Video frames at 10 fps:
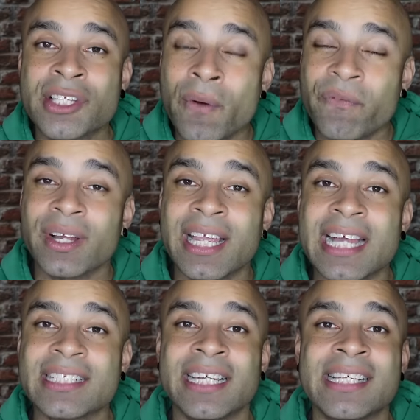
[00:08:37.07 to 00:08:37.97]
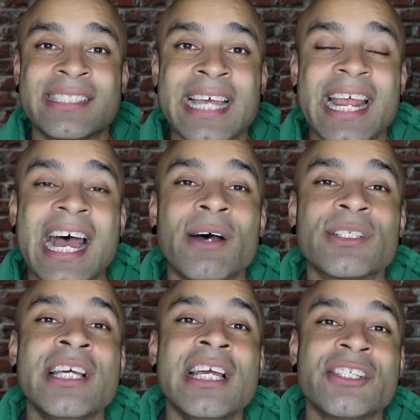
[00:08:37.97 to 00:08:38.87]
Don't forget, he sat
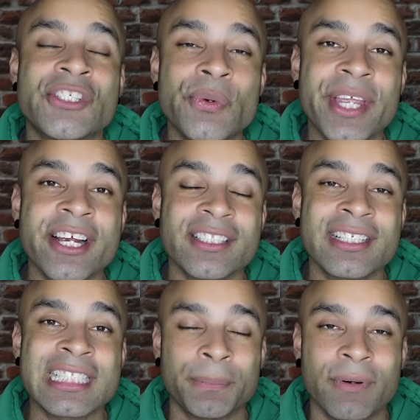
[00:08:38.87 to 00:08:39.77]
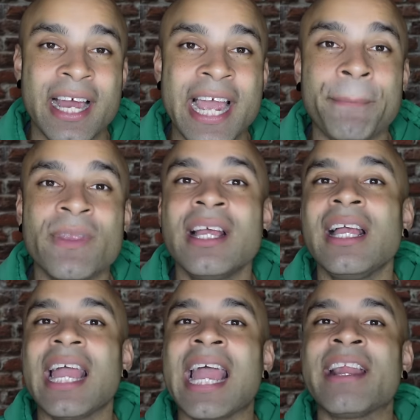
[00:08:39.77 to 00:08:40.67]
out 2 years in his prime
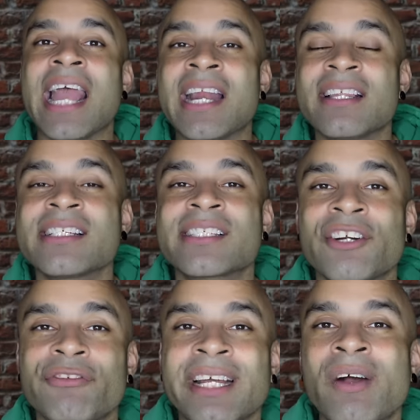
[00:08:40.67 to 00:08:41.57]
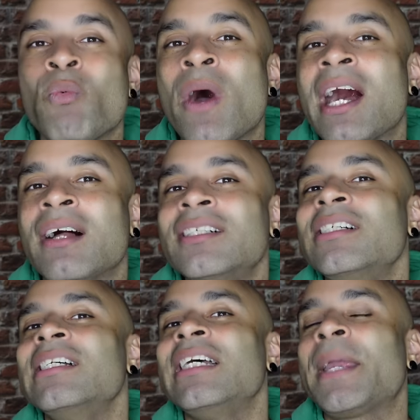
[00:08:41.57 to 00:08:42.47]
and ended his career while
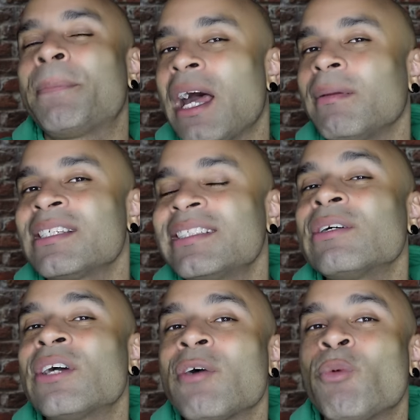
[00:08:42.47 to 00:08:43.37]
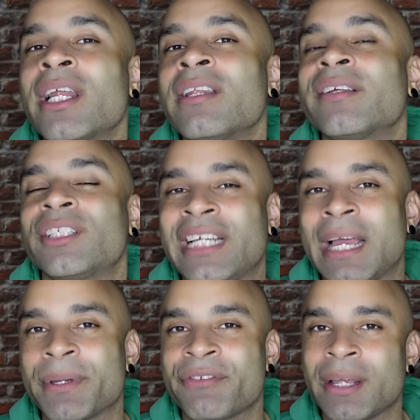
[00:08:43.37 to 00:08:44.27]
he probably still could have won another
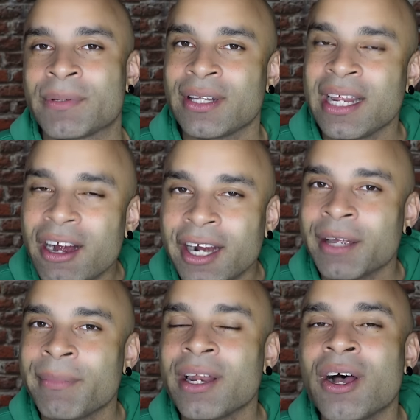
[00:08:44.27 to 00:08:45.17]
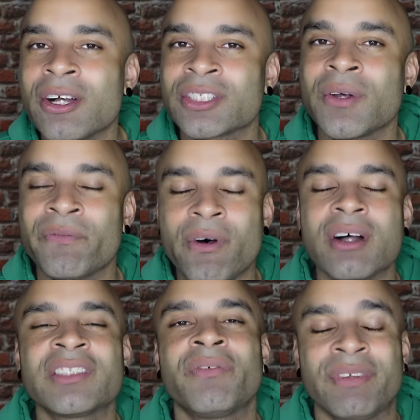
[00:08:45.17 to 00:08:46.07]
championship. So that argument also
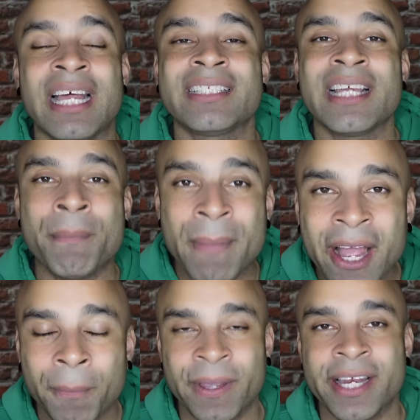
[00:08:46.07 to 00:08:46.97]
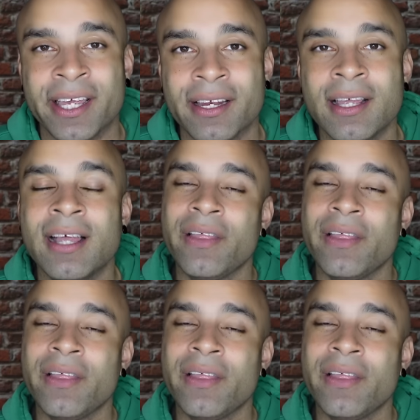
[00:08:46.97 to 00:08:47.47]
falls flat, in my opinion.